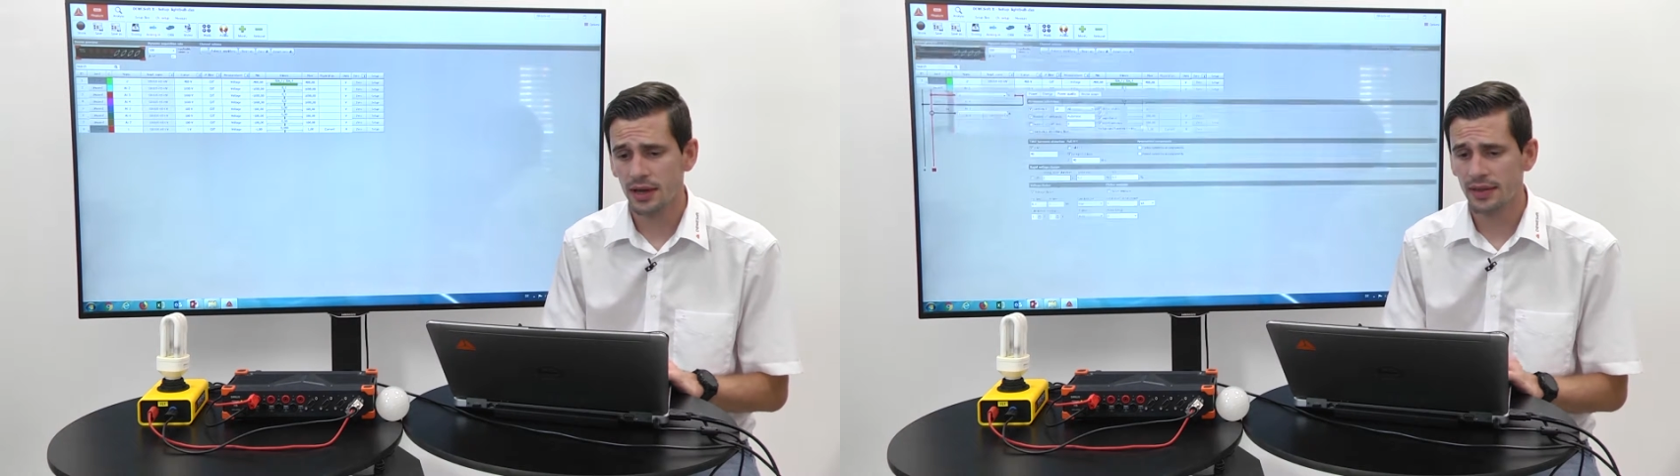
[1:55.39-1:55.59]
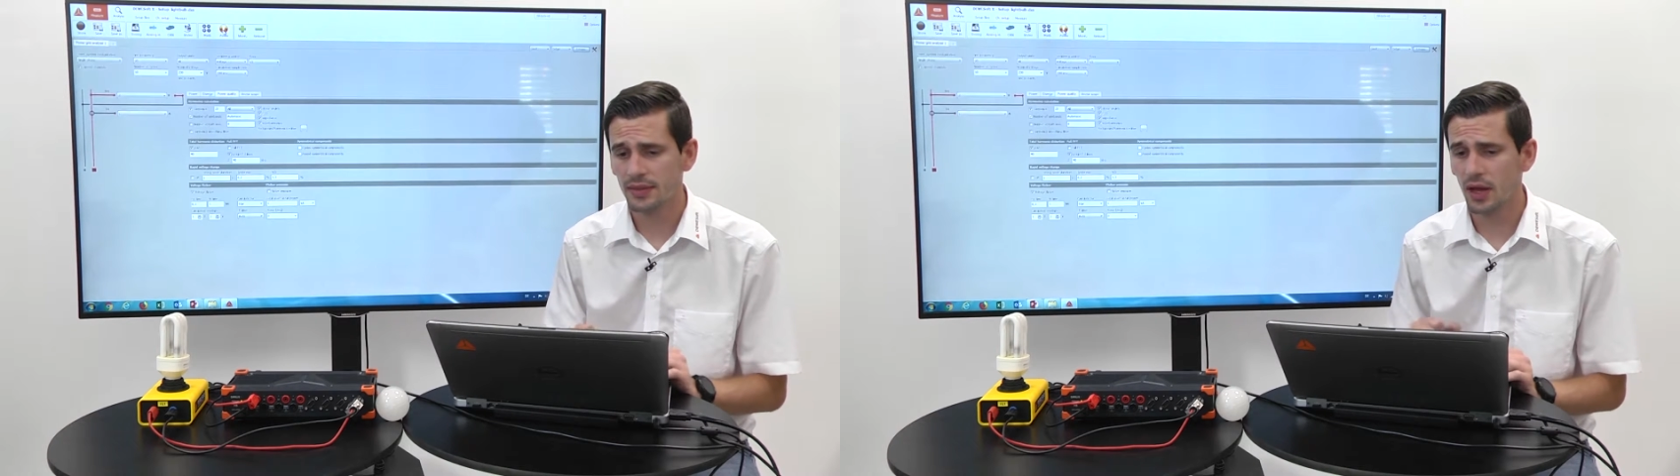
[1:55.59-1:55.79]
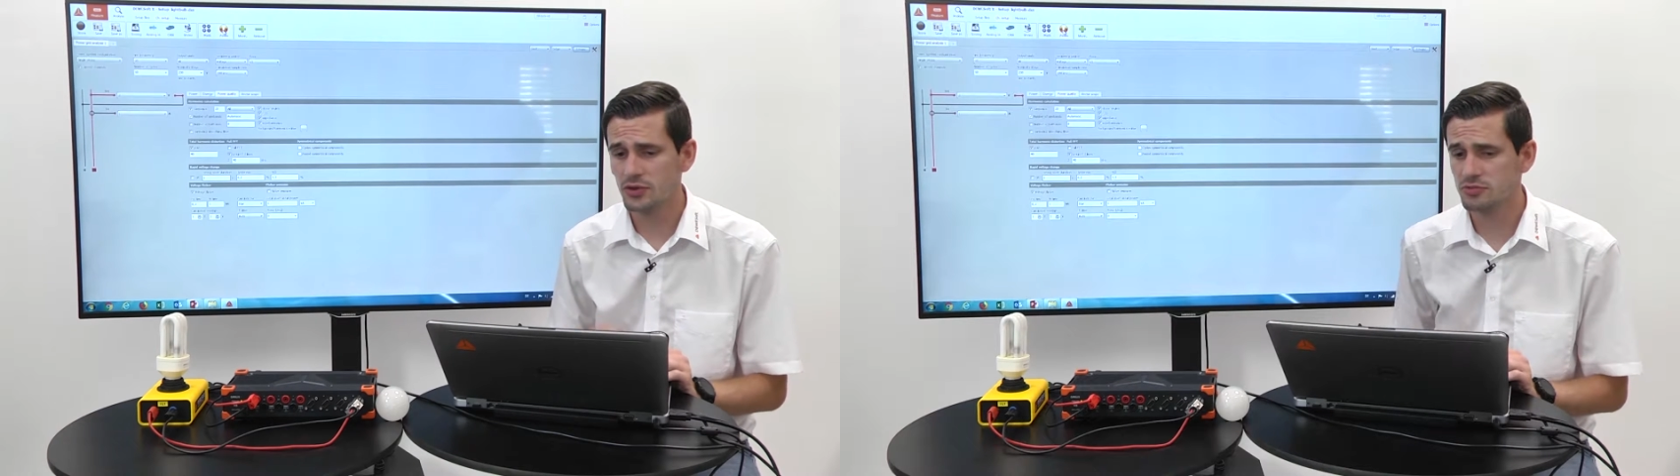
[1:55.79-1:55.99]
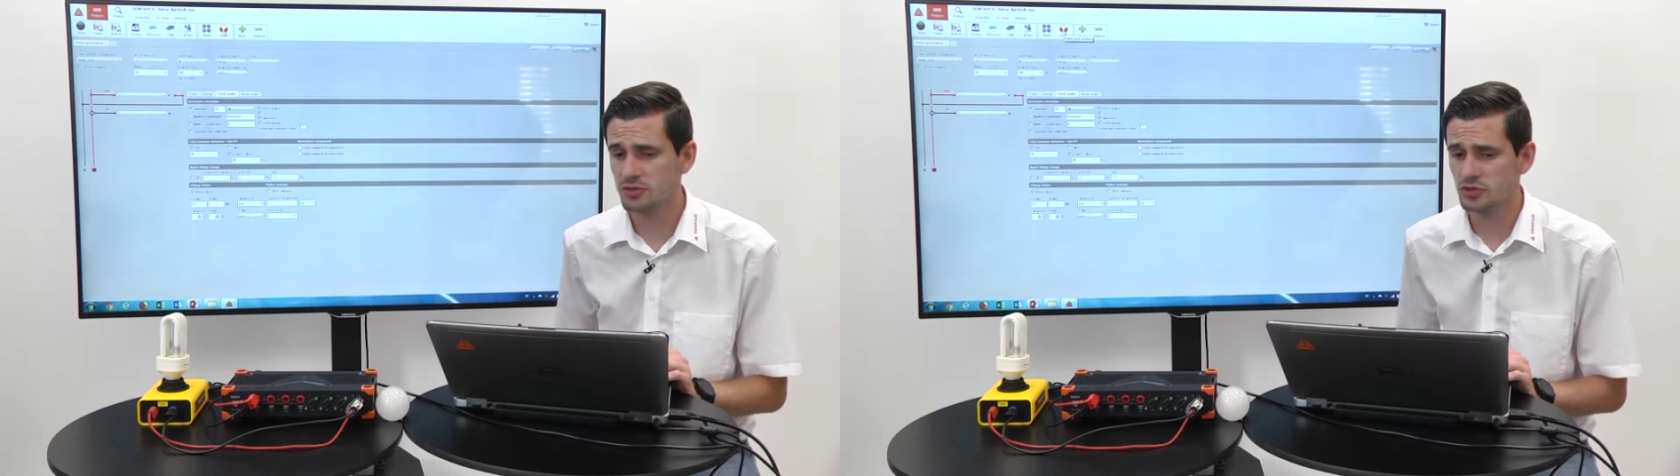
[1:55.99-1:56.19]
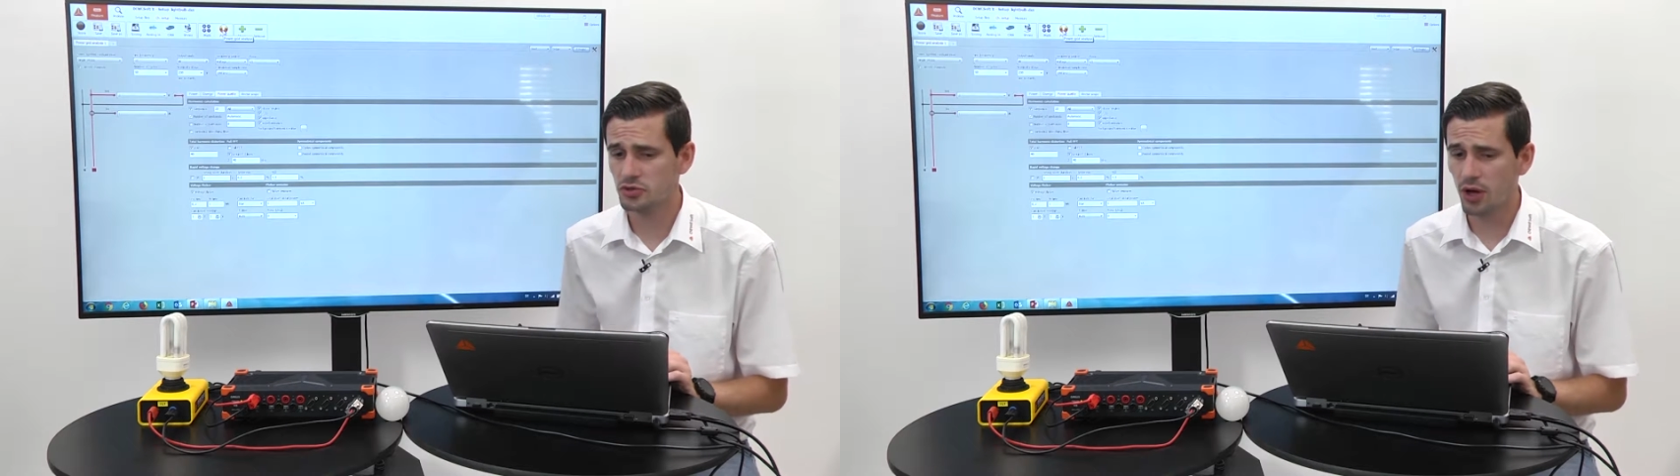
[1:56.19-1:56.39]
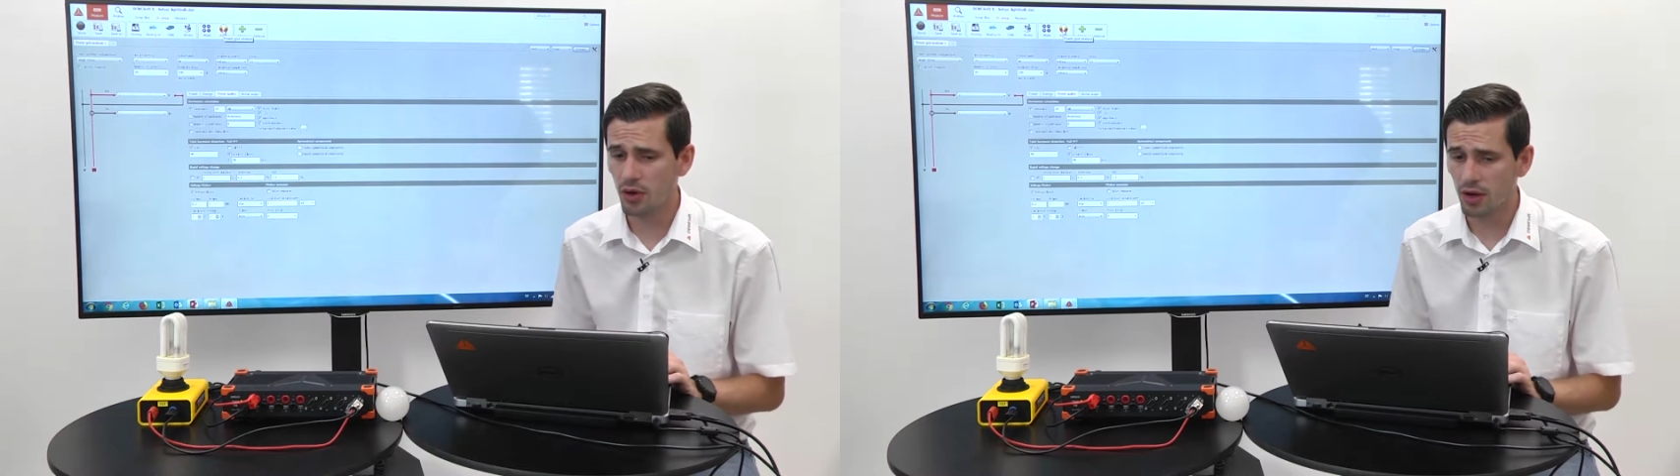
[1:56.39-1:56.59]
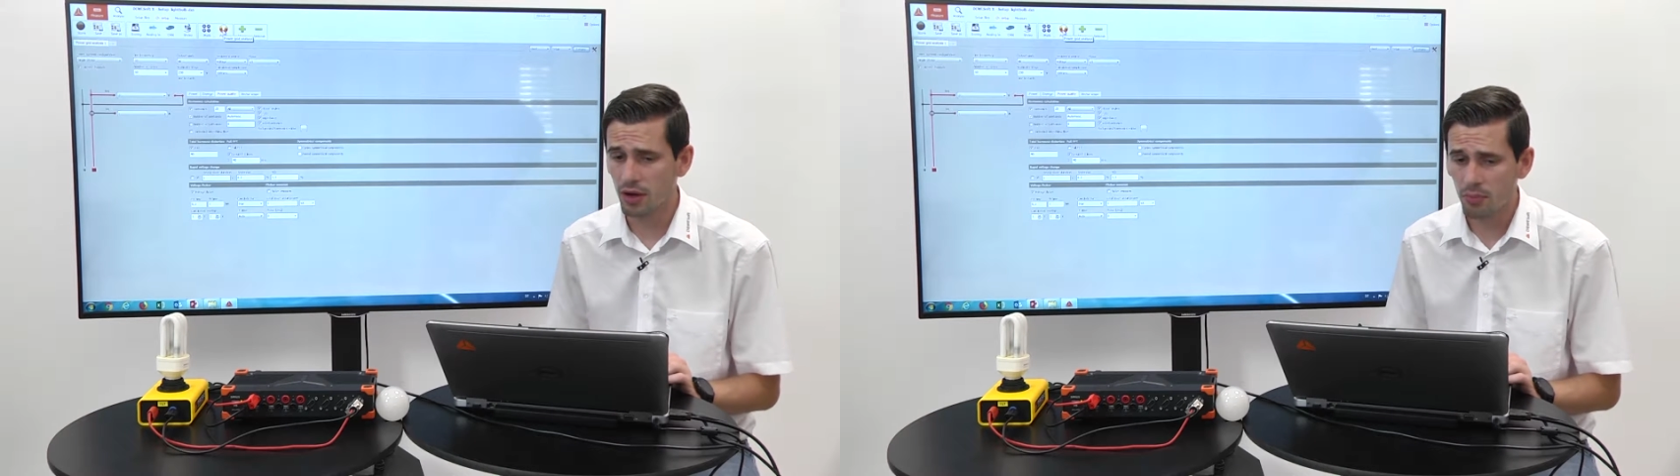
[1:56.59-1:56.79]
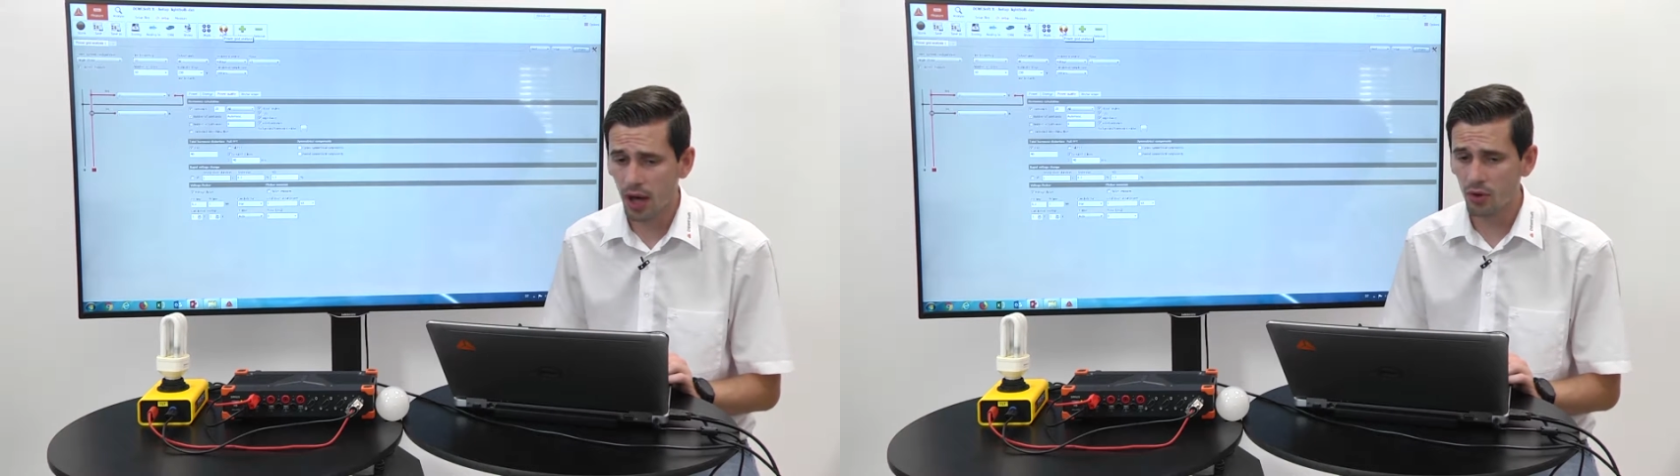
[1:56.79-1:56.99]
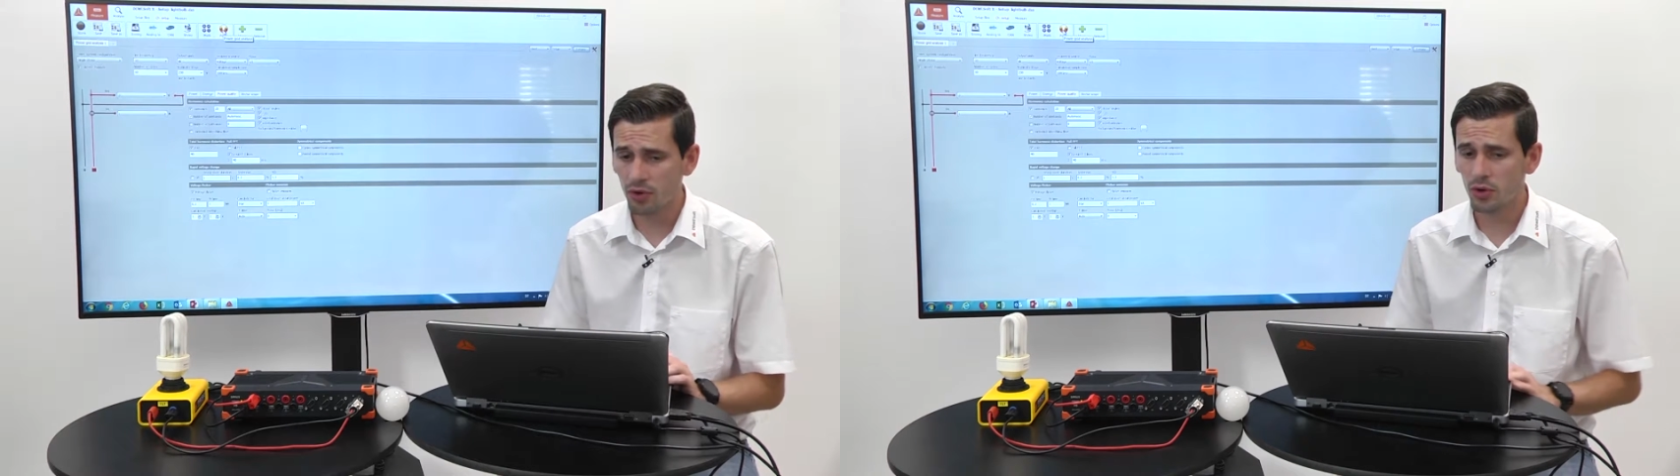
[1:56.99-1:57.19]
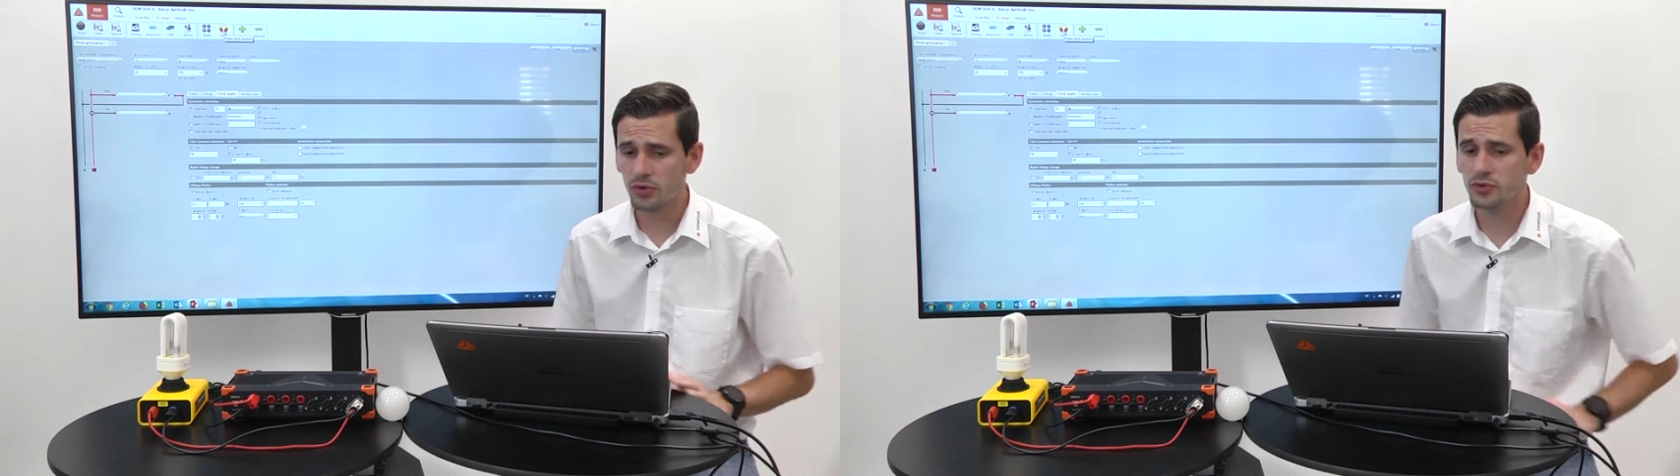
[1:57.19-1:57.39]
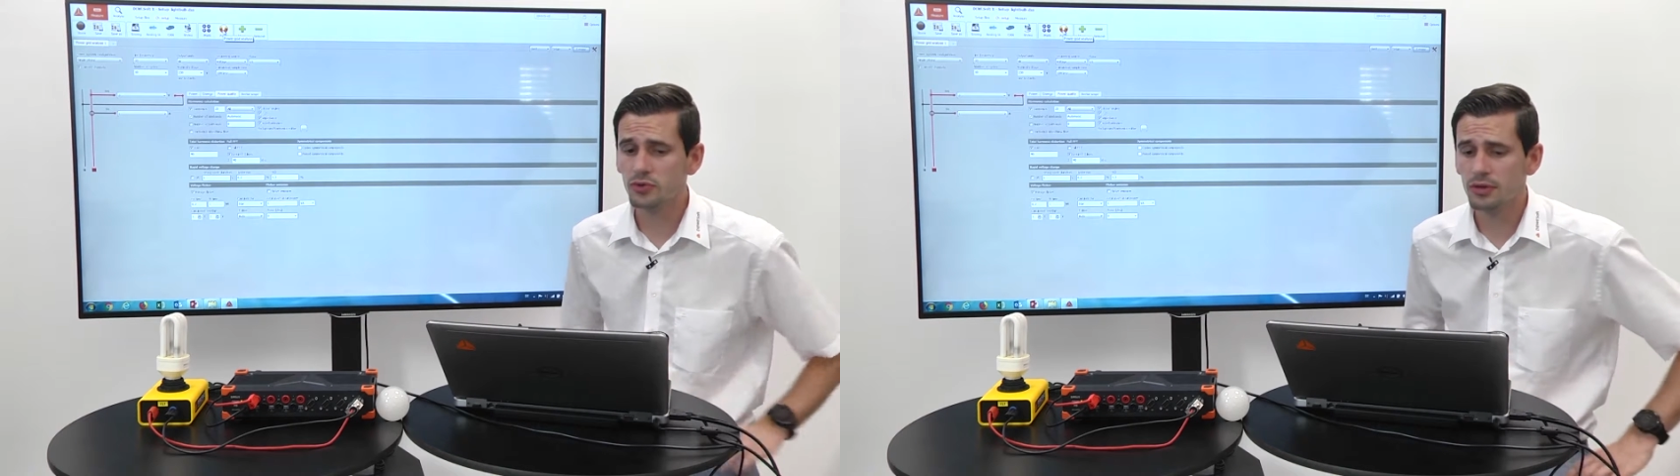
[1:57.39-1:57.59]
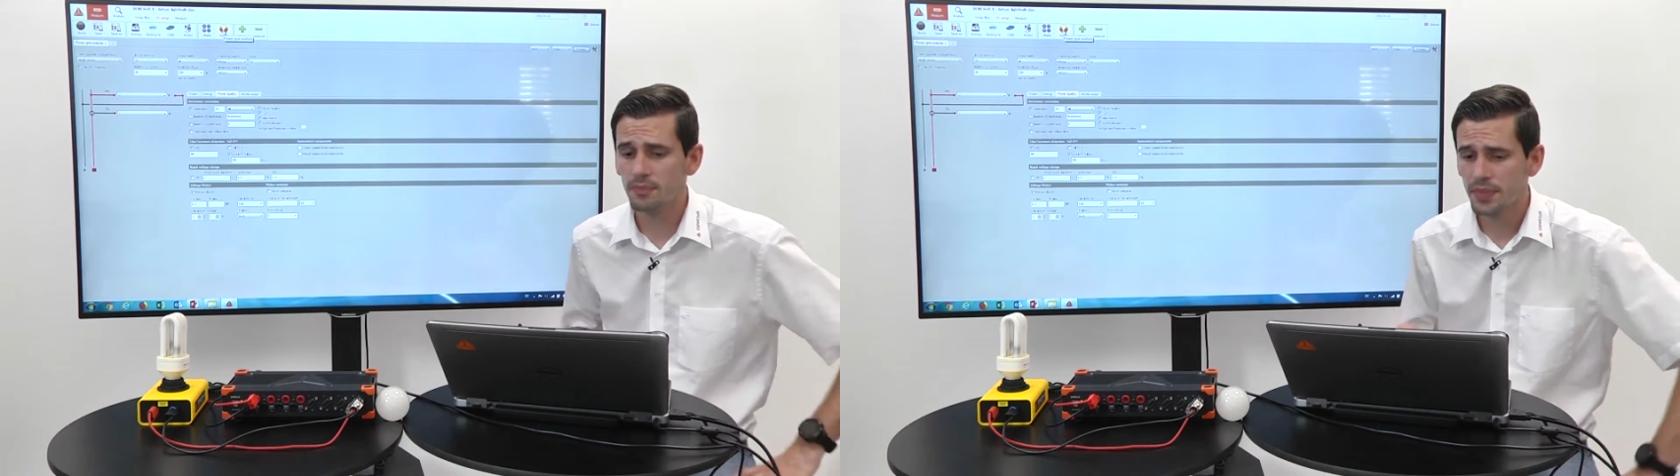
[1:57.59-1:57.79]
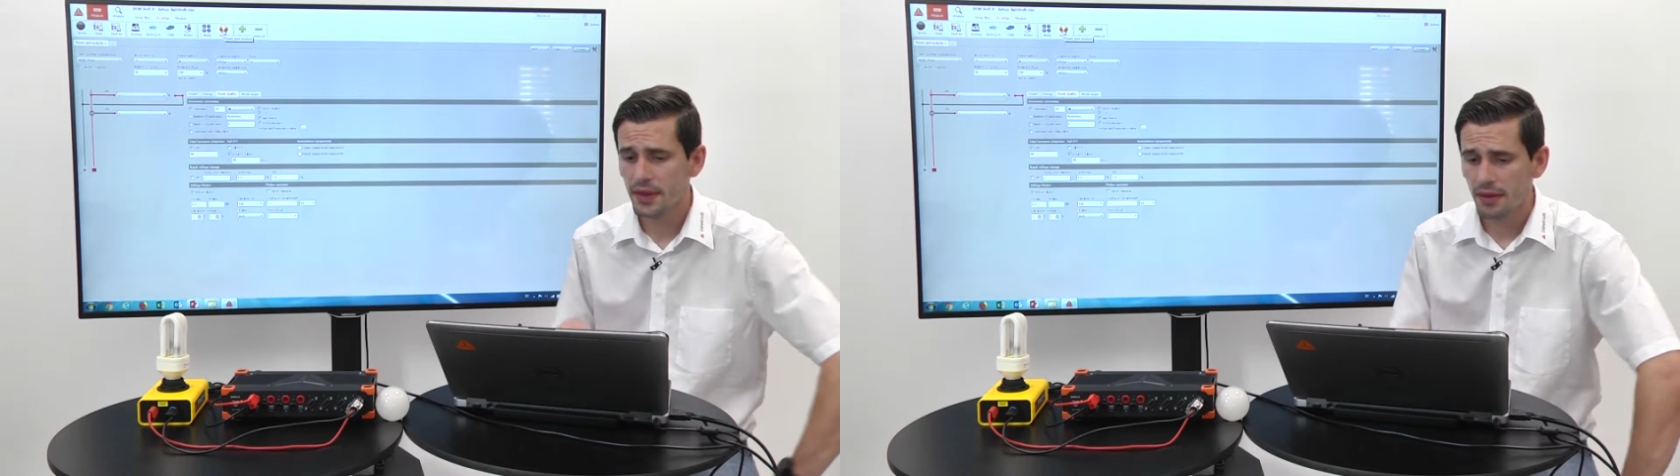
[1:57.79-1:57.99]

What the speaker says: and now switch to our power module.